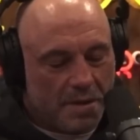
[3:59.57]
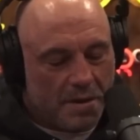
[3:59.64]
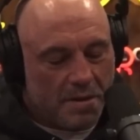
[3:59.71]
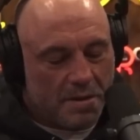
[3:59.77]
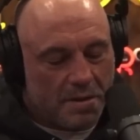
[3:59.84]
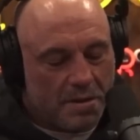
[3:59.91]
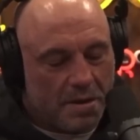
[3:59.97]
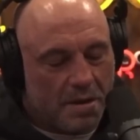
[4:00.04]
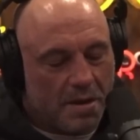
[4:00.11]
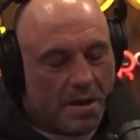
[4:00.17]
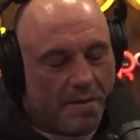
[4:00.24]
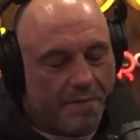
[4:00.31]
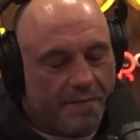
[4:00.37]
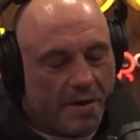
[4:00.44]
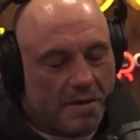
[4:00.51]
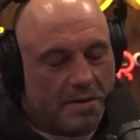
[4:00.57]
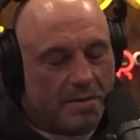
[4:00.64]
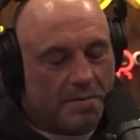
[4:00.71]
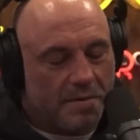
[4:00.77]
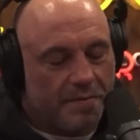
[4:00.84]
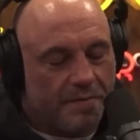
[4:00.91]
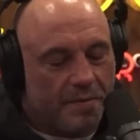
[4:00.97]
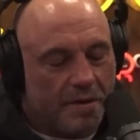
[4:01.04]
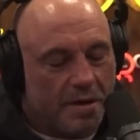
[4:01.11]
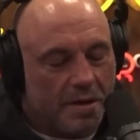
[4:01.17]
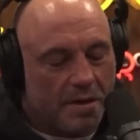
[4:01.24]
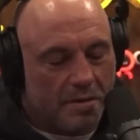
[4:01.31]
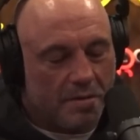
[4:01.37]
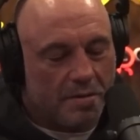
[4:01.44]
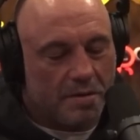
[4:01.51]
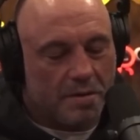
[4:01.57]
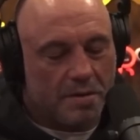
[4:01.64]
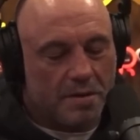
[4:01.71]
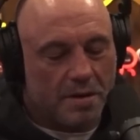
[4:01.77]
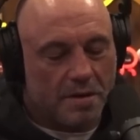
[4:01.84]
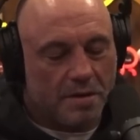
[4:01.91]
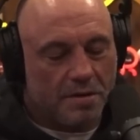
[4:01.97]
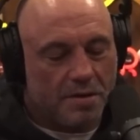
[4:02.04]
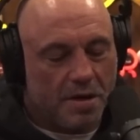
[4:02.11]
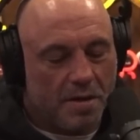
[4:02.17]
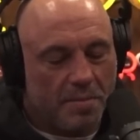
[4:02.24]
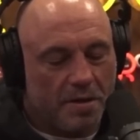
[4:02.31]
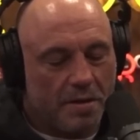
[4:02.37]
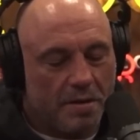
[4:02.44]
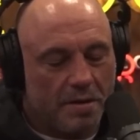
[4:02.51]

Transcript: see, I'll find something for you here. Hold on a second, Jamie.